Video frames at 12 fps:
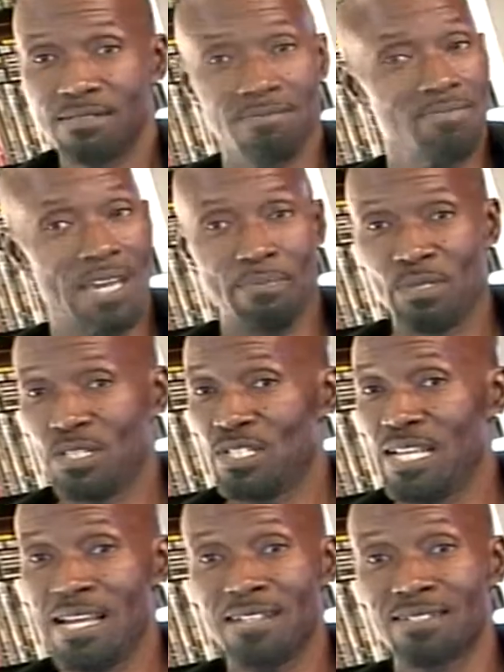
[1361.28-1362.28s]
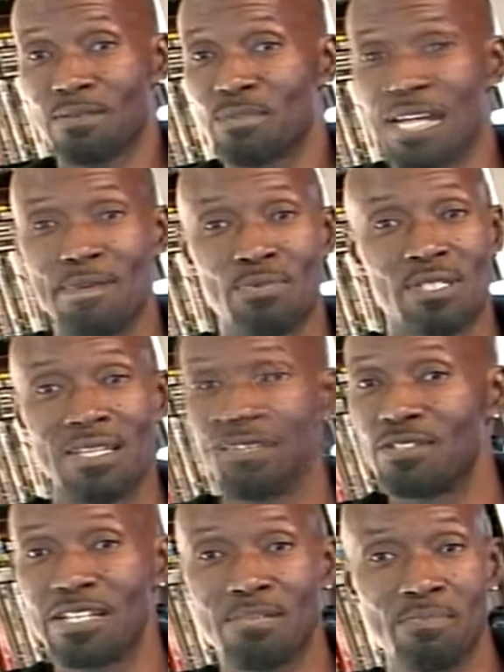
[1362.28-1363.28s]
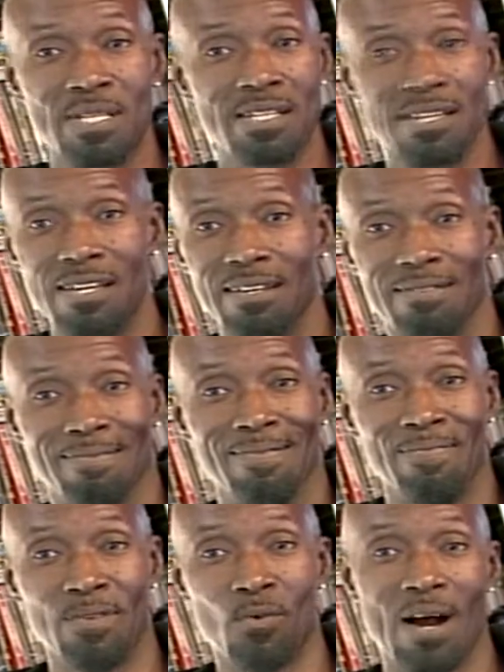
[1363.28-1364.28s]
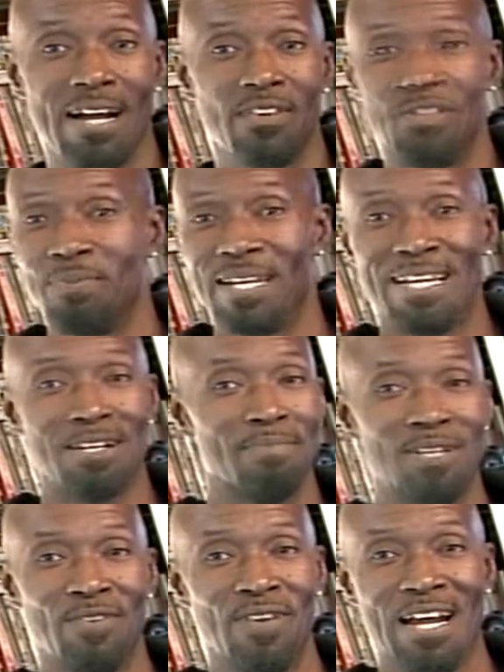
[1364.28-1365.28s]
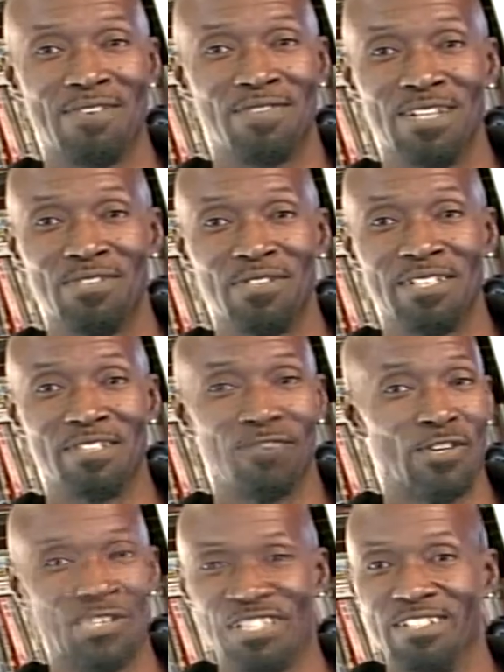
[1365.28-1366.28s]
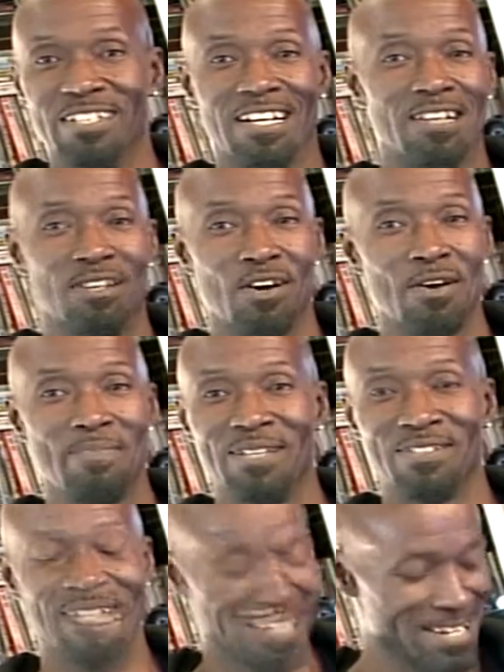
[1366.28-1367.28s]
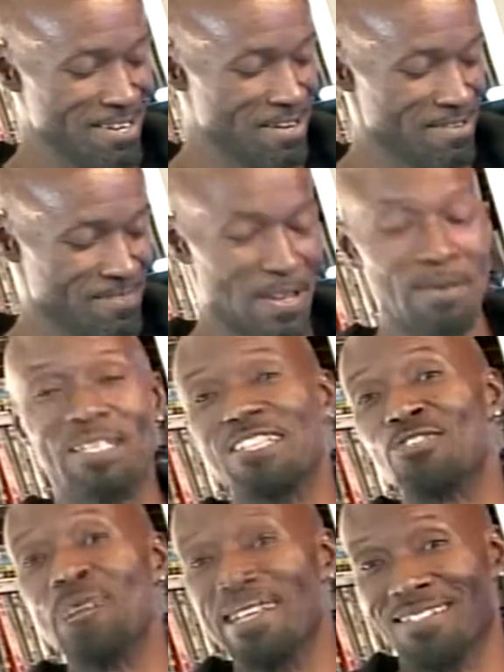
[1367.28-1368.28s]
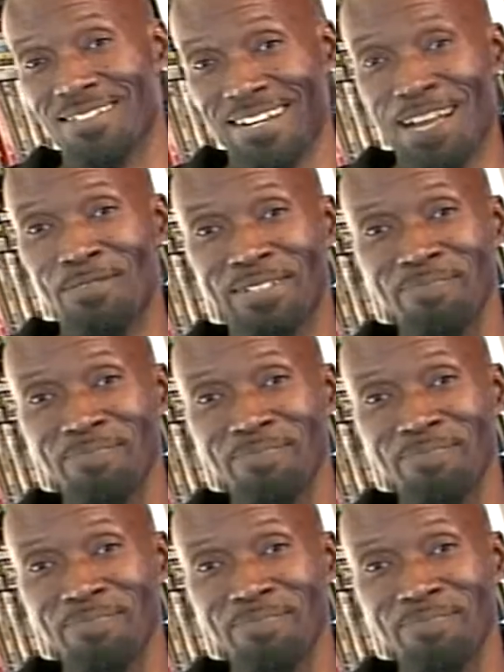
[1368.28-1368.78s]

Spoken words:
I'm just saying sometimes synergy could be it. Why are they playing above 500 the first year that Carmelo's not there? I'll let you answer that one.